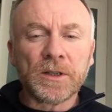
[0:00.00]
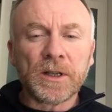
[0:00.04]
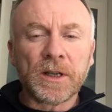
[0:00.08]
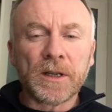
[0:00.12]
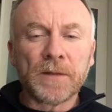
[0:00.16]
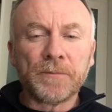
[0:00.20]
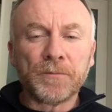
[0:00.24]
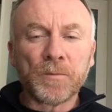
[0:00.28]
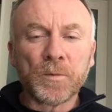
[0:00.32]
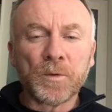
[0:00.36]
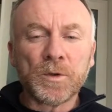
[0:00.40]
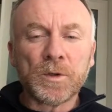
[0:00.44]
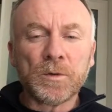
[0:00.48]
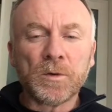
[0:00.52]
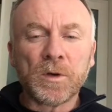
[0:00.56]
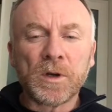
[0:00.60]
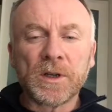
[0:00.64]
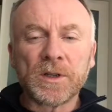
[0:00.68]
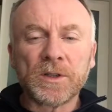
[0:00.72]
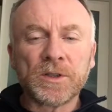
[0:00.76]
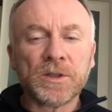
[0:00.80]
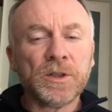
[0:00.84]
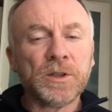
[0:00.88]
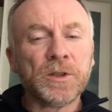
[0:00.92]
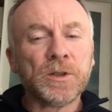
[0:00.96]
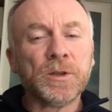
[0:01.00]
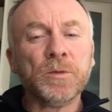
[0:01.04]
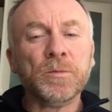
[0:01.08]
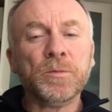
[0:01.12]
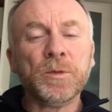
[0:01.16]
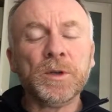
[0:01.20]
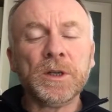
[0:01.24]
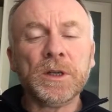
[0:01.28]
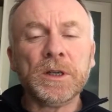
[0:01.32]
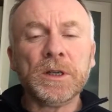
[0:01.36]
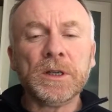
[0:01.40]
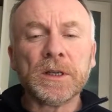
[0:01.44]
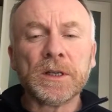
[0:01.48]
Then we do
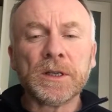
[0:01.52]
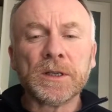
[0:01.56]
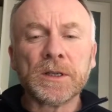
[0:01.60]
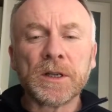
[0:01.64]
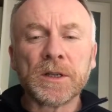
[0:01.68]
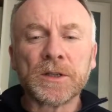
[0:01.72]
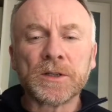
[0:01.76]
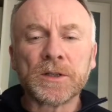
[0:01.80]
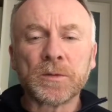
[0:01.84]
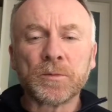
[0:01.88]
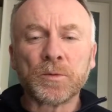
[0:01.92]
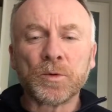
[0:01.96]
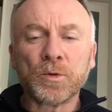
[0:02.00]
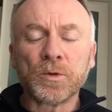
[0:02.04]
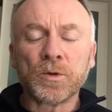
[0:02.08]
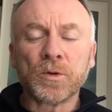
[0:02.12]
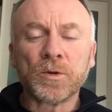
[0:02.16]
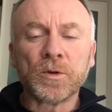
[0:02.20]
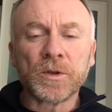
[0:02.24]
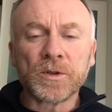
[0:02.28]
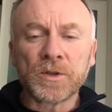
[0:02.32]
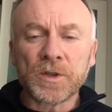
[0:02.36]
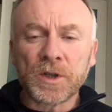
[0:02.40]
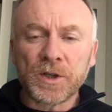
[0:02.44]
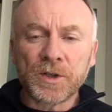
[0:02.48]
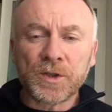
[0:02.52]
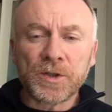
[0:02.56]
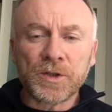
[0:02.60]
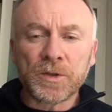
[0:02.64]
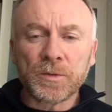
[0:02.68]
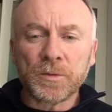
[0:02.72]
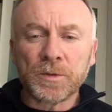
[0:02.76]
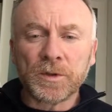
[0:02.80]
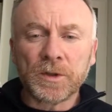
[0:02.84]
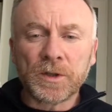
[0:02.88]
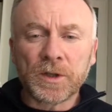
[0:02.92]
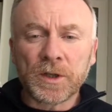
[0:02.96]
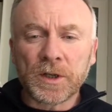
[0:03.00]
ISTQB and support organisations
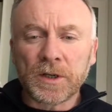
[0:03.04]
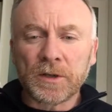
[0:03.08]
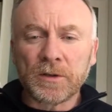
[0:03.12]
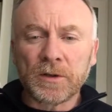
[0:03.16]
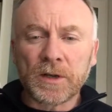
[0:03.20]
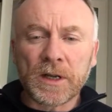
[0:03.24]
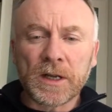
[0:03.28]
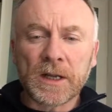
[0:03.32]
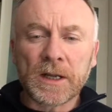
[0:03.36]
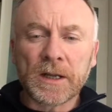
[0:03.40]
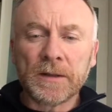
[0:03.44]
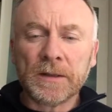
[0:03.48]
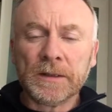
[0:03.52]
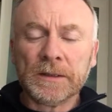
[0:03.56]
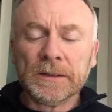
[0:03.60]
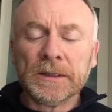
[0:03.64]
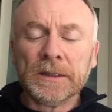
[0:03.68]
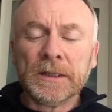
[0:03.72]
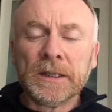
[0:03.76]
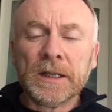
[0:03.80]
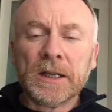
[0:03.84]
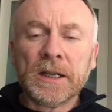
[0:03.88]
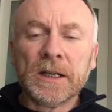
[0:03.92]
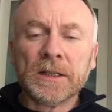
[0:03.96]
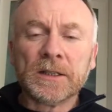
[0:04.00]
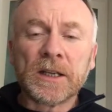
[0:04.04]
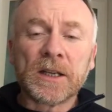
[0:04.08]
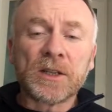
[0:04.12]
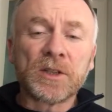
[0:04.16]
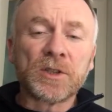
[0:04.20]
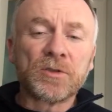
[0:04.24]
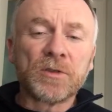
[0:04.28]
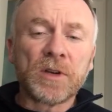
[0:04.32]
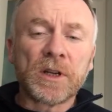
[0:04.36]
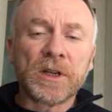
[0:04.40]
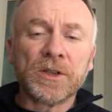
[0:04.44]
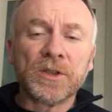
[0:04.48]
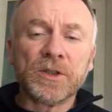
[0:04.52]
with their test
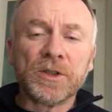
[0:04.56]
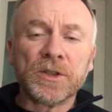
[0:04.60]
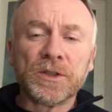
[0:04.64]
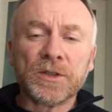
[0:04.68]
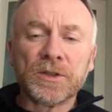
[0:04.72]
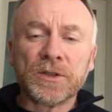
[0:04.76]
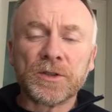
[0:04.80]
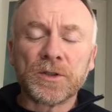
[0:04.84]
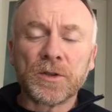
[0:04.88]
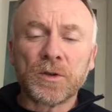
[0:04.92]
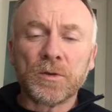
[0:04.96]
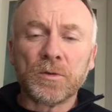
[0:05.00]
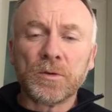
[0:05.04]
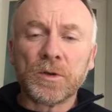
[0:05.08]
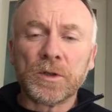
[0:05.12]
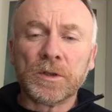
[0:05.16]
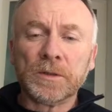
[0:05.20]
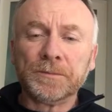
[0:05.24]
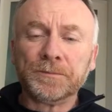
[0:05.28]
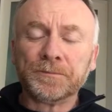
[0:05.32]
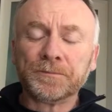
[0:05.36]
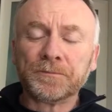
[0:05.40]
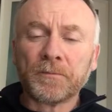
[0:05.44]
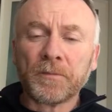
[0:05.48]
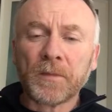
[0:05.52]
strategies and so on.